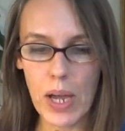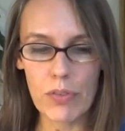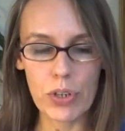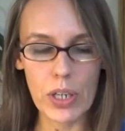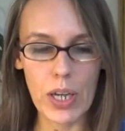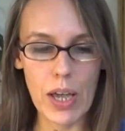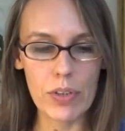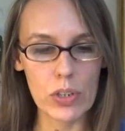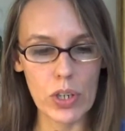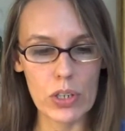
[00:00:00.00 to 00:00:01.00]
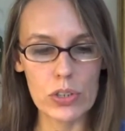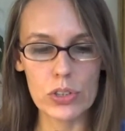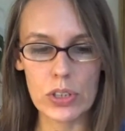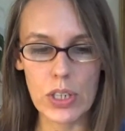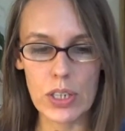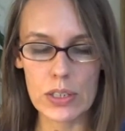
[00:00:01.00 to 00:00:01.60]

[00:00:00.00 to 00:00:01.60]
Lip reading: Africa have a greater genetic